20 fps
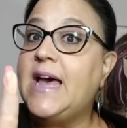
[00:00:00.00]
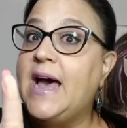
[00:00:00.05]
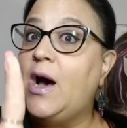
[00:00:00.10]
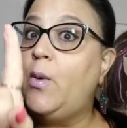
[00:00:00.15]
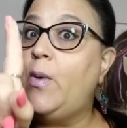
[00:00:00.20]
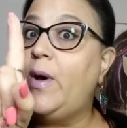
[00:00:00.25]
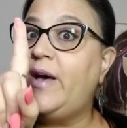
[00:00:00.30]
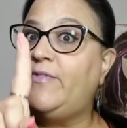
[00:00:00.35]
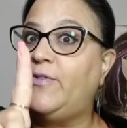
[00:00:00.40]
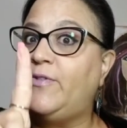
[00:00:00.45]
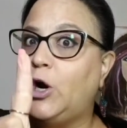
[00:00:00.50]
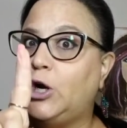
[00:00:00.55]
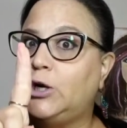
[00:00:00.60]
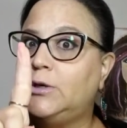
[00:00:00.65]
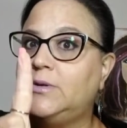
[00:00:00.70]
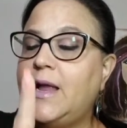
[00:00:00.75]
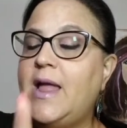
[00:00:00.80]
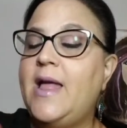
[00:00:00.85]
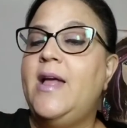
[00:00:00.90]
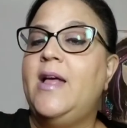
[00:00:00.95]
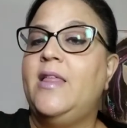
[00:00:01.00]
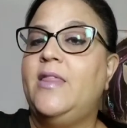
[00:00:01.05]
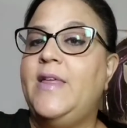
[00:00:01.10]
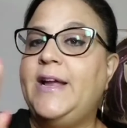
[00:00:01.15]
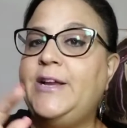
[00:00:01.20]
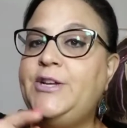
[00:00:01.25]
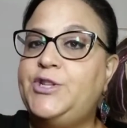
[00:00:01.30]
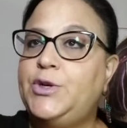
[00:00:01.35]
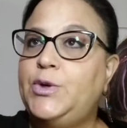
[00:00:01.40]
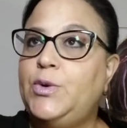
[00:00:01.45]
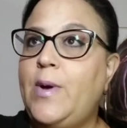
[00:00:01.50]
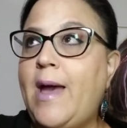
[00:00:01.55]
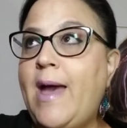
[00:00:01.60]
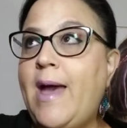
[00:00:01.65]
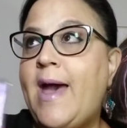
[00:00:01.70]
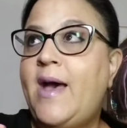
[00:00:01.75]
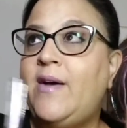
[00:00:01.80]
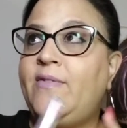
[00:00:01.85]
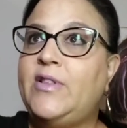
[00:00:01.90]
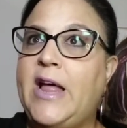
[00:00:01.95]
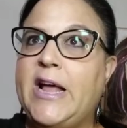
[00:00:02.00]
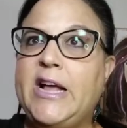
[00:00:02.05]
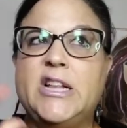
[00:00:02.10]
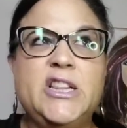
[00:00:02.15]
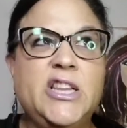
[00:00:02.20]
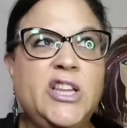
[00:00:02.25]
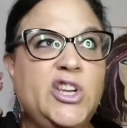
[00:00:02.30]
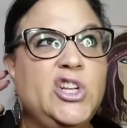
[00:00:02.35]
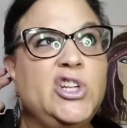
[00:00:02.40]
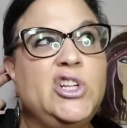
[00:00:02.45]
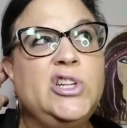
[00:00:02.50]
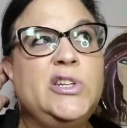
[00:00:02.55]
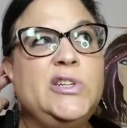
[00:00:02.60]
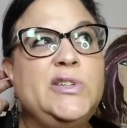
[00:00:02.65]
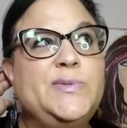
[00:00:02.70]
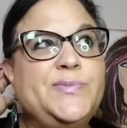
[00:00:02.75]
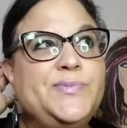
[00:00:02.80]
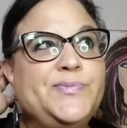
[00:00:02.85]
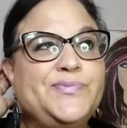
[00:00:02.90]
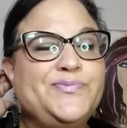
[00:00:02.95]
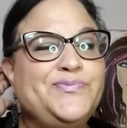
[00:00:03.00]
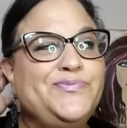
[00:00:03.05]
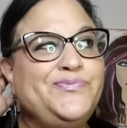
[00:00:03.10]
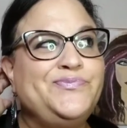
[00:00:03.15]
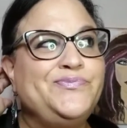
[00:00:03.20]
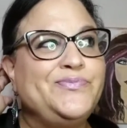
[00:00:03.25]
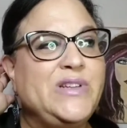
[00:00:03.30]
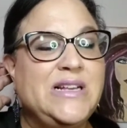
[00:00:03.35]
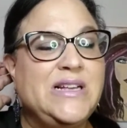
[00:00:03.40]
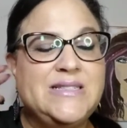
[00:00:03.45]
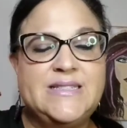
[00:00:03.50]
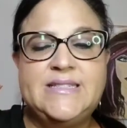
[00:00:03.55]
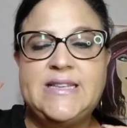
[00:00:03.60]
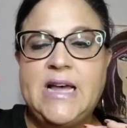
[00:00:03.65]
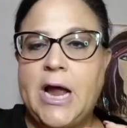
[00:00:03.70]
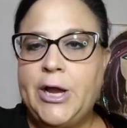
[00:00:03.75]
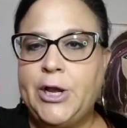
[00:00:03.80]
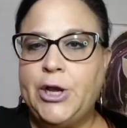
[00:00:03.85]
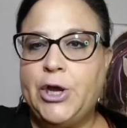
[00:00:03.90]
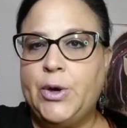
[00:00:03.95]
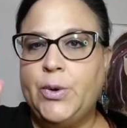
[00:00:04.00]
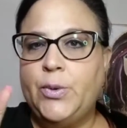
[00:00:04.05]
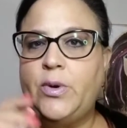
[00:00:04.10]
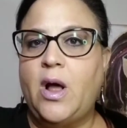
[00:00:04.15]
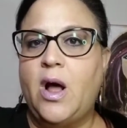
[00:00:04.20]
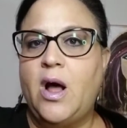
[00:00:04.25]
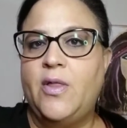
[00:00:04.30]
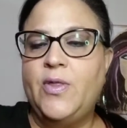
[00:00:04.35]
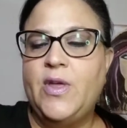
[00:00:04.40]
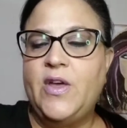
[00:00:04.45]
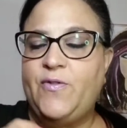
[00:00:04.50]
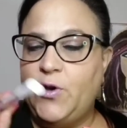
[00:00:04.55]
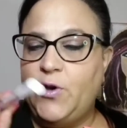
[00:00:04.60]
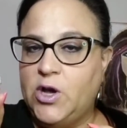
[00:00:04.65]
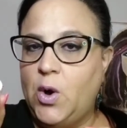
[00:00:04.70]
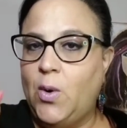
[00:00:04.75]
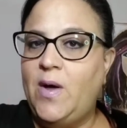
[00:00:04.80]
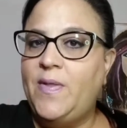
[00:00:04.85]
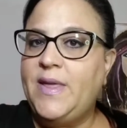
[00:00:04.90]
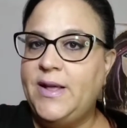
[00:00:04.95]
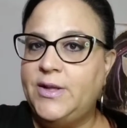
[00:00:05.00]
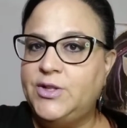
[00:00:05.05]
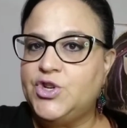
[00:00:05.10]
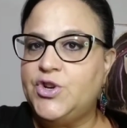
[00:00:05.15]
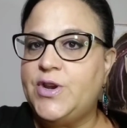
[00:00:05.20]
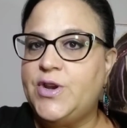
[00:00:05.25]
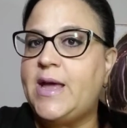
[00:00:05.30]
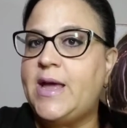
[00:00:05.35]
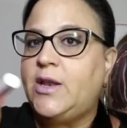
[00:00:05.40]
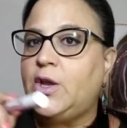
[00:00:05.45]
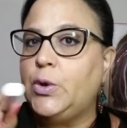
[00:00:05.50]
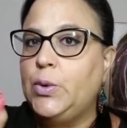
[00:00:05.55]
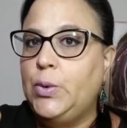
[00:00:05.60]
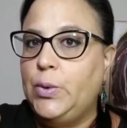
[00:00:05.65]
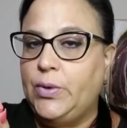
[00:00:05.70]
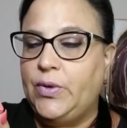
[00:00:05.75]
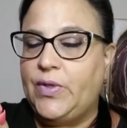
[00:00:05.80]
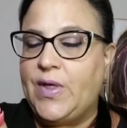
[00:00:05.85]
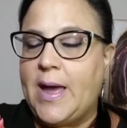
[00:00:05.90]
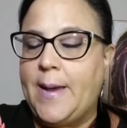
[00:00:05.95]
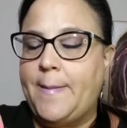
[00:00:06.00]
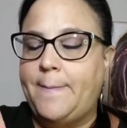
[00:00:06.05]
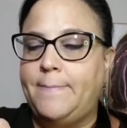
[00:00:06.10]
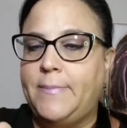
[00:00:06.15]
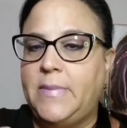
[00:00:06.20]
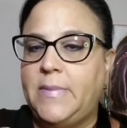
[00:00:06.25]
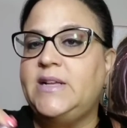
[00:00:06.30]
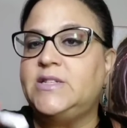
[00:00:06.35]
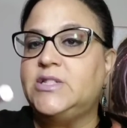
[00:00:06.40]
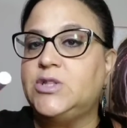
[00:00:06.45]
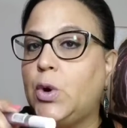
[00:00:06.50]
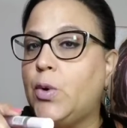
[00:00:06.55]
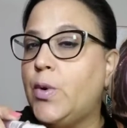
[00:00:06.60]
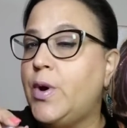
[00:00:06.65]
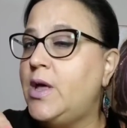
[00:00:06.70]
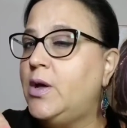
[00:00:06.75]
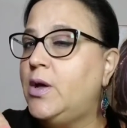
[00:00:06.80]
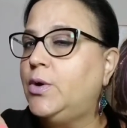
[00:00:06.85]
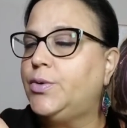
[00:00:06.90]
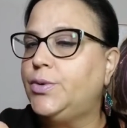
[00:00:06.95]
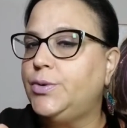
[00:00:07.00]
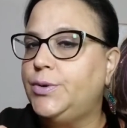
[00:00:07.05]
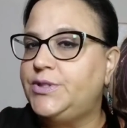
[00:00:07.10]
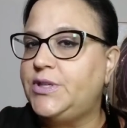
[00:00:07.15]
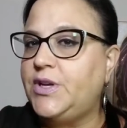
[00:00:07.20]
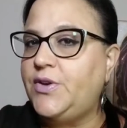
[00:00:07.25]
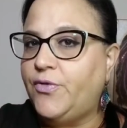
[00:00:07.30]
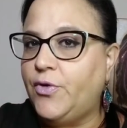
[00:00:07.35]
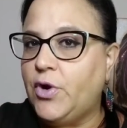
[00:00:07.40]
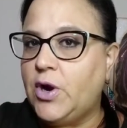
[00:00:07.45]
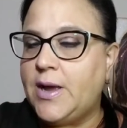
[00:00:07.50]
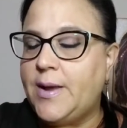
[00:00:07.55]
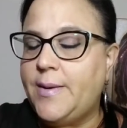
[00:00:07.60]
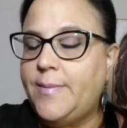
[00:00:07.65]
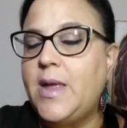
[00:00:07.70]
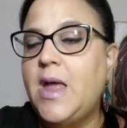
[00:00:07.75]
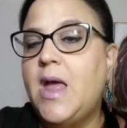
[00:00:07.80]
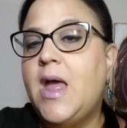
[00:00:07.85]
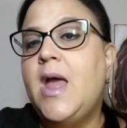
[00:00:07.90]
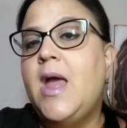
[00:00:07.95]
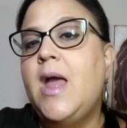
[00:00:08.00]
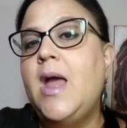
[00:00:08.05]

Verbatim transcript: However, they do have like a little mm, side note on if you go on the internet and Google them, is L'Oreal cruelty-free?